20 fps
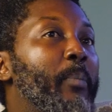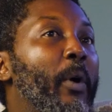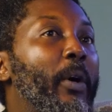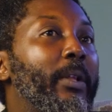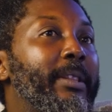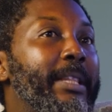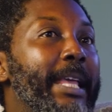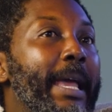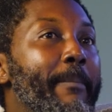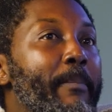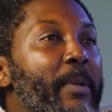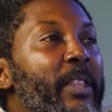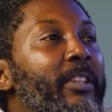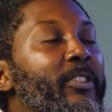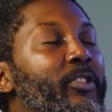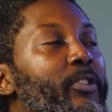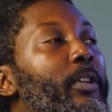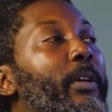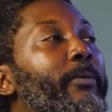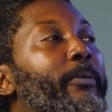but their
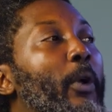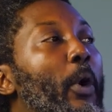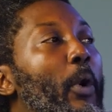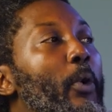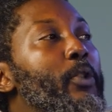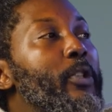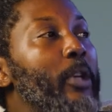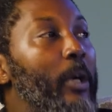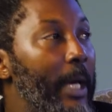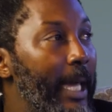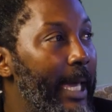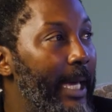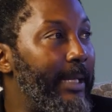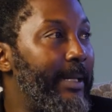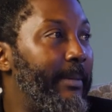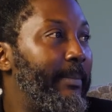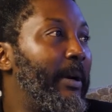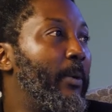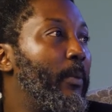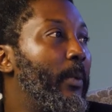Ministry of Culture
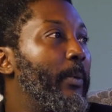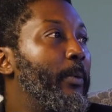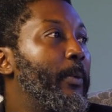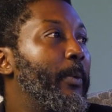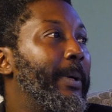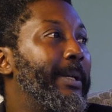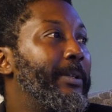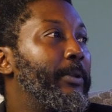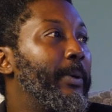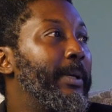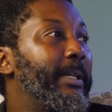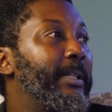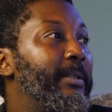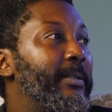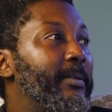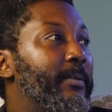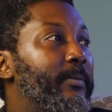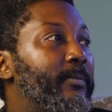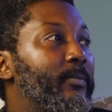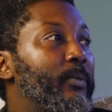heard about what we were doing.
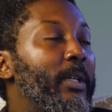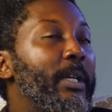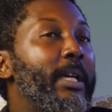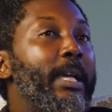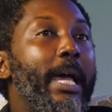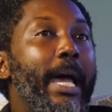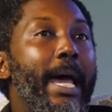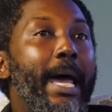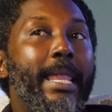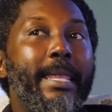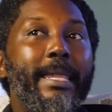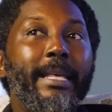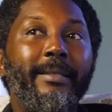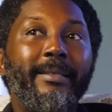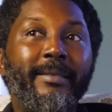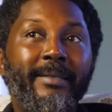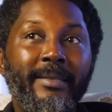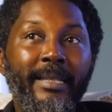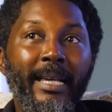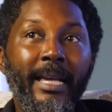And they
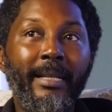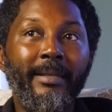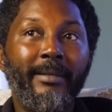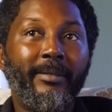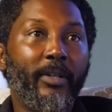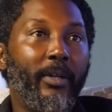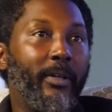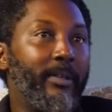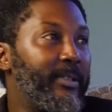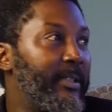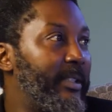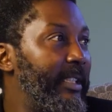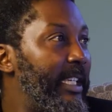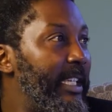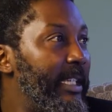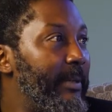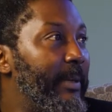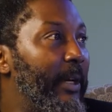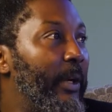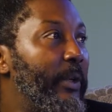sent us an
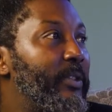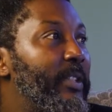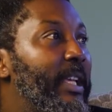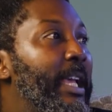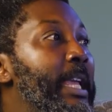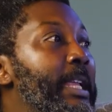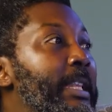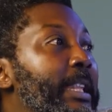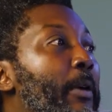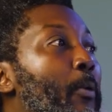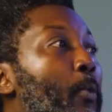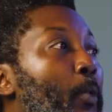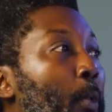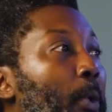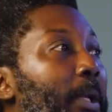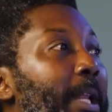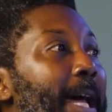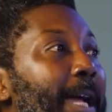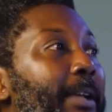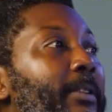email saying they
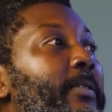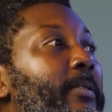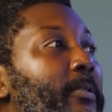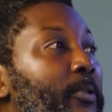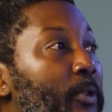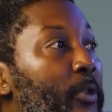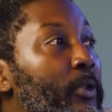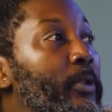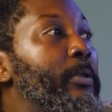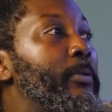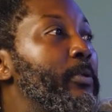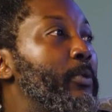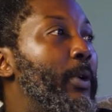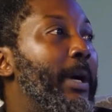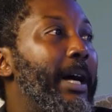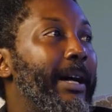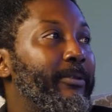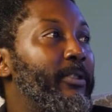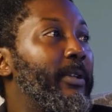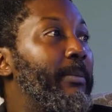would like to
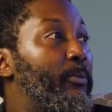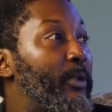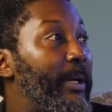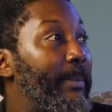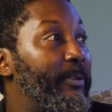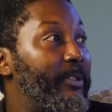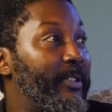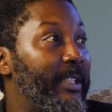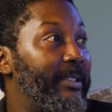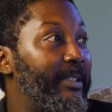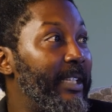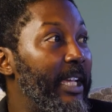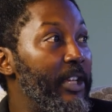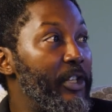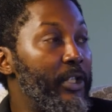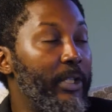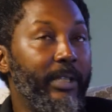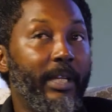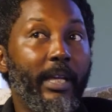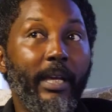have some
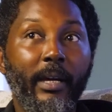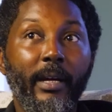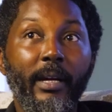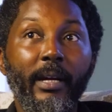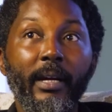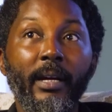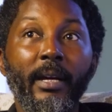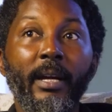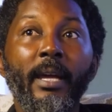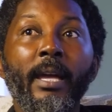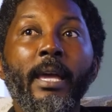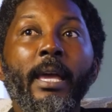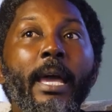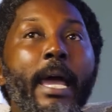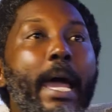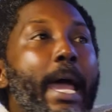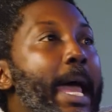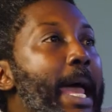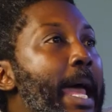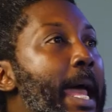representation here.
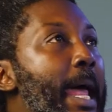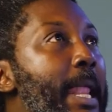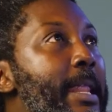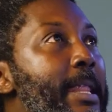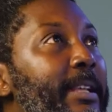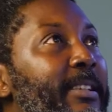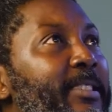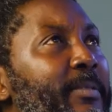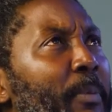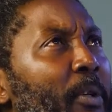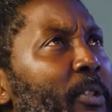And they